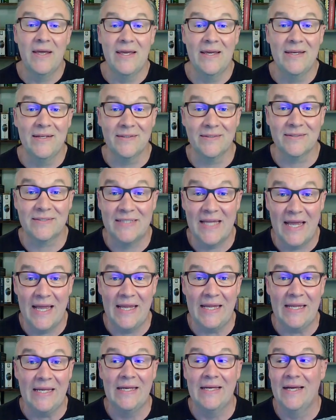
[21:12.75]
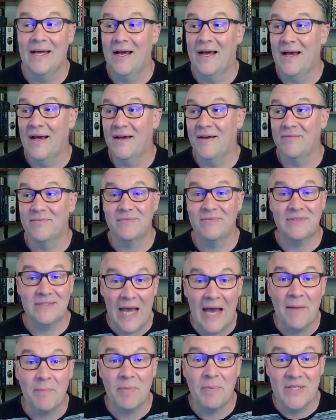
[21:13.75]
it'll say
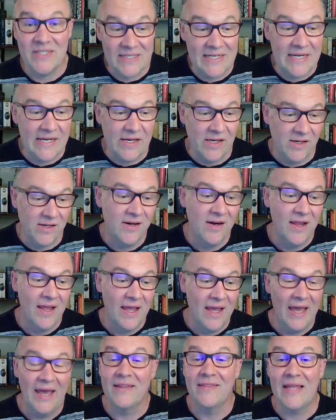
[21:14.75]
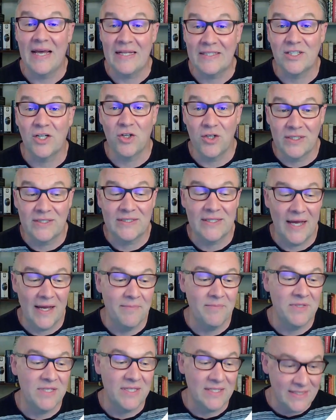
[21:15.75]
top is near, and that's a good
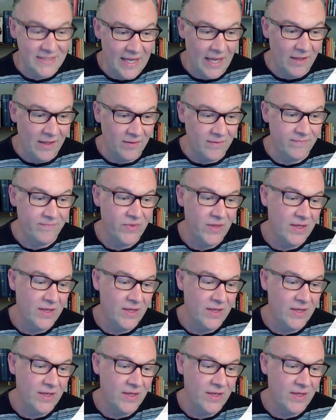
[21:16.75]
time to sell.